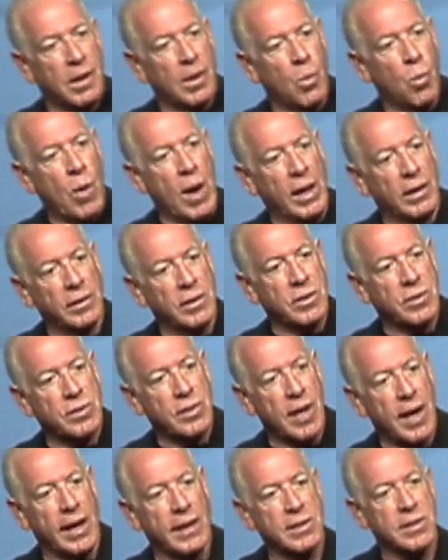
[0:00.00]
wellness
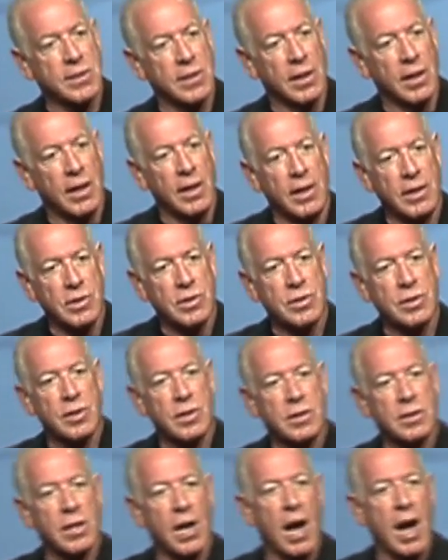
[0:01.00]
excellence
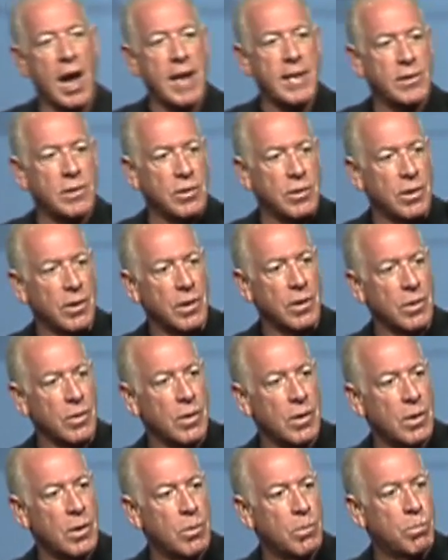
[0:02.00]
tied to
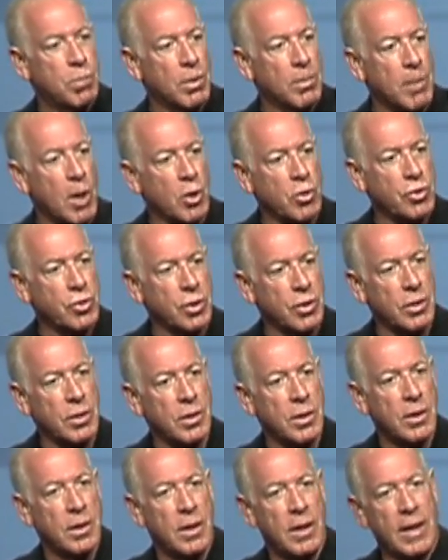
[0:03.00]
promotion,
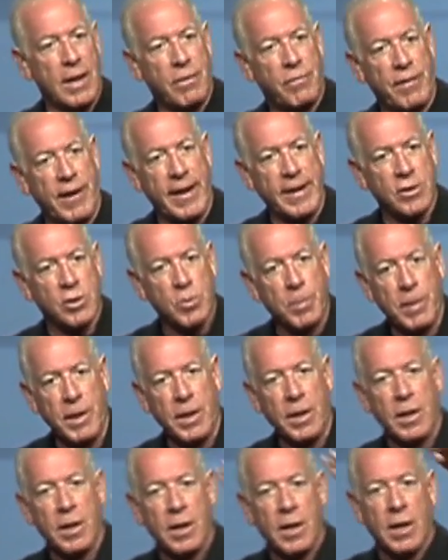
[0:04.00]

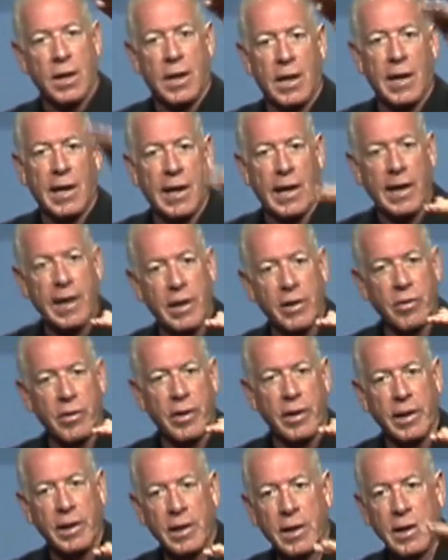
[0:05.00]
advancement,
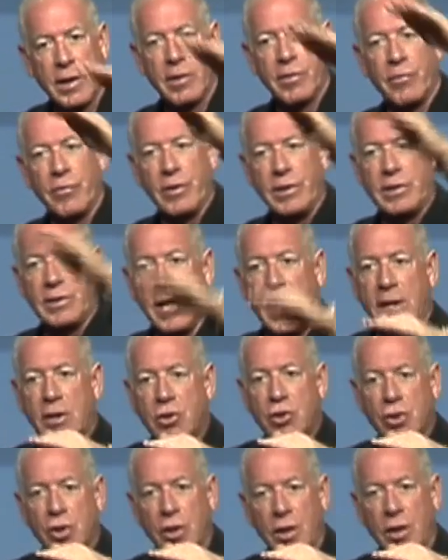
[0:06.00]
hiring,
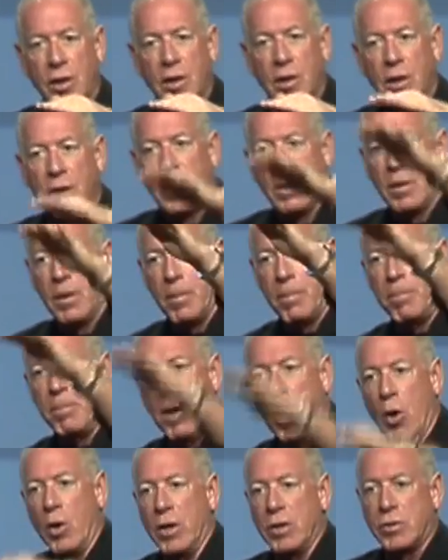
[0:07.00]
retention,
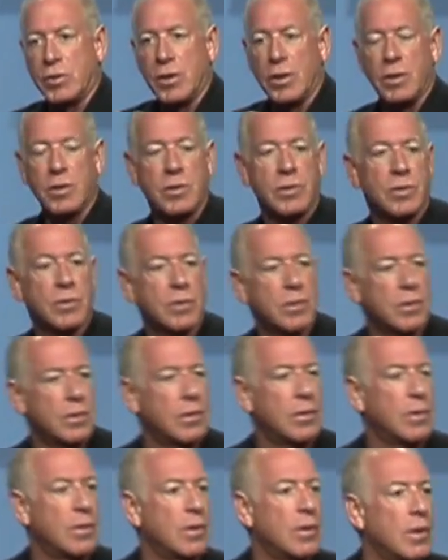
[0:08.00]
bonuses?
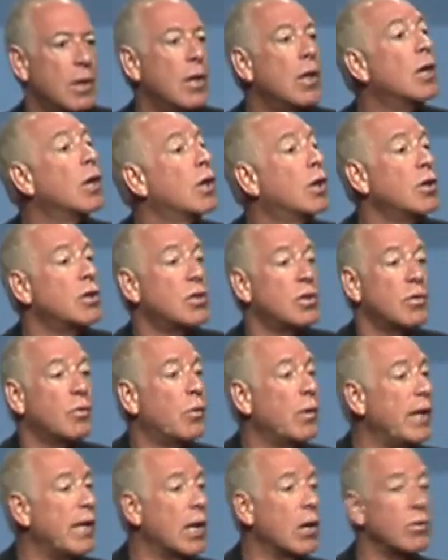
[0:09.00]
Because if
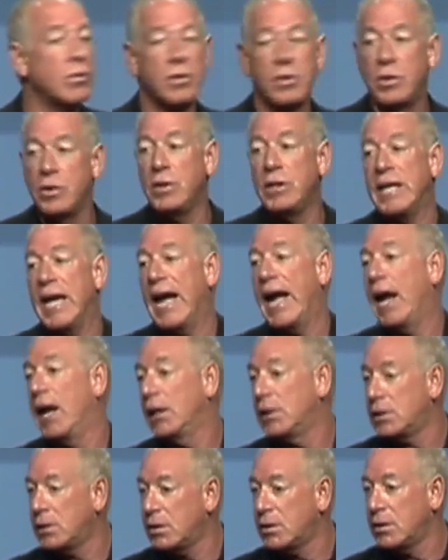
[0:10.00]
we don't do
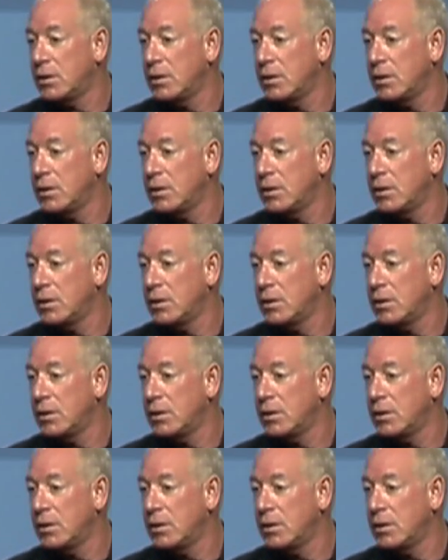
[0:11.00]
that,